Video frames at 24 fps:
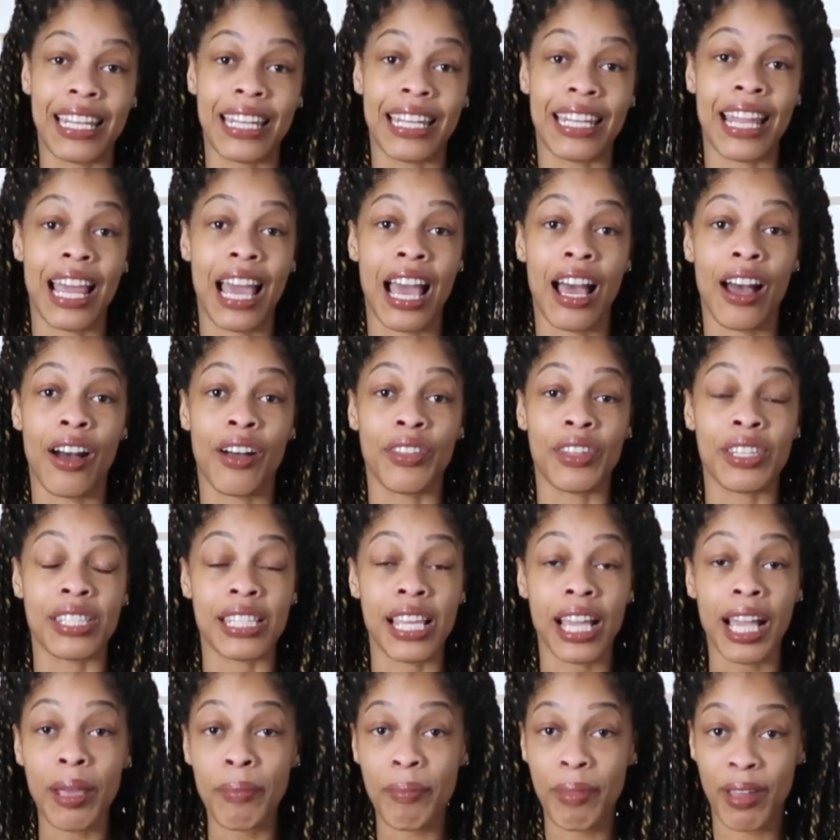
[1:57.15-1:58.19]
Now, the
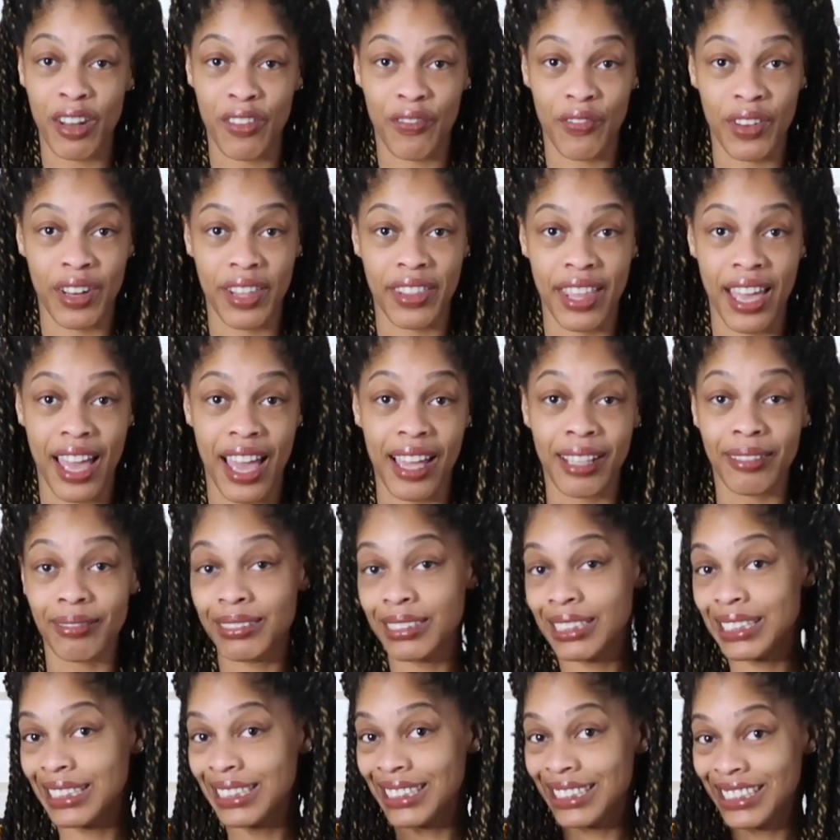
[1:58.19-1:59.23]
second benefit of that
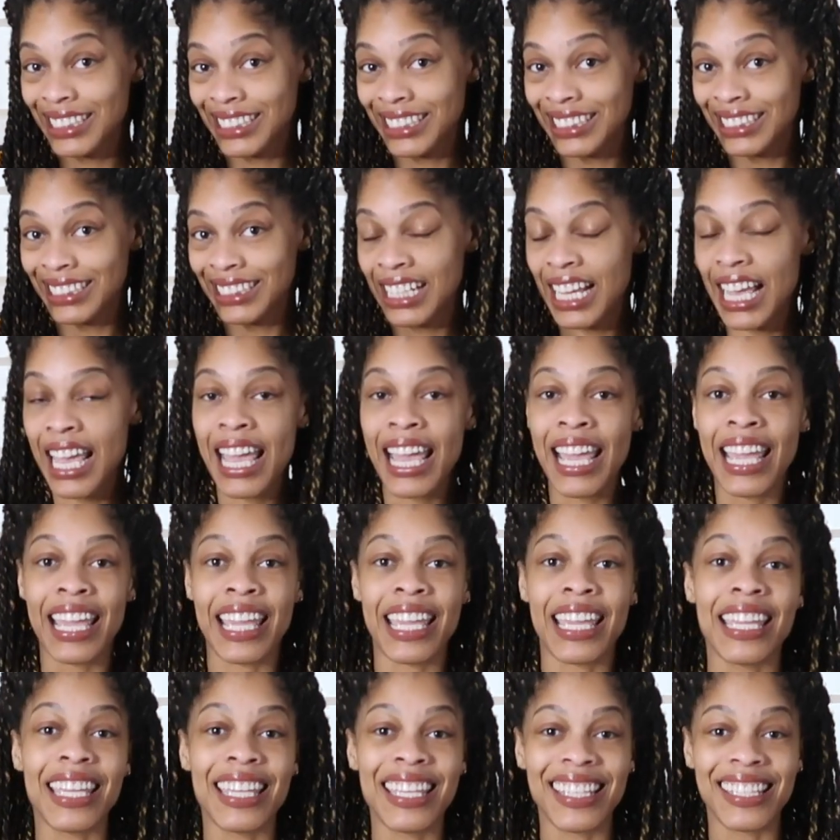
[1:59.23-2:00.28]

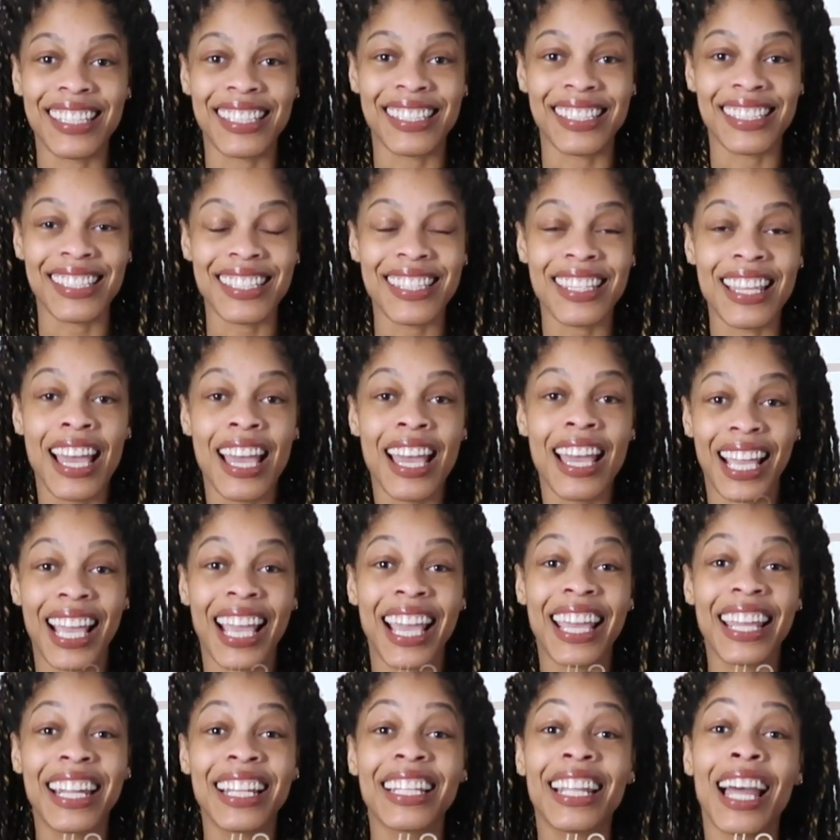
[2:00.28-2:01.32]
is
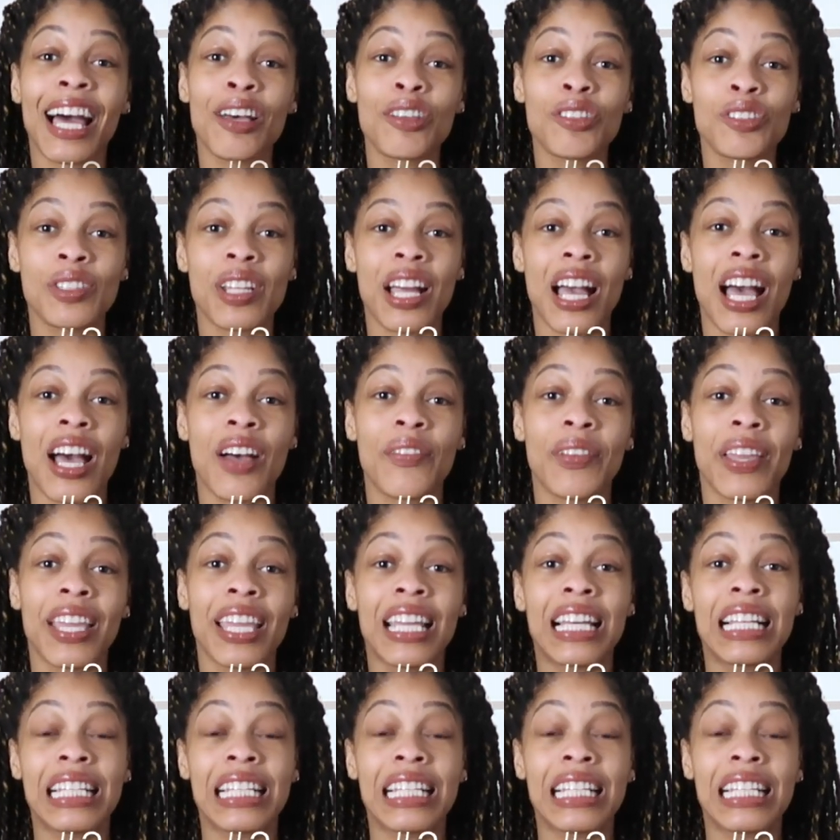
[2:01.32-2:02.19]
it allows you to have a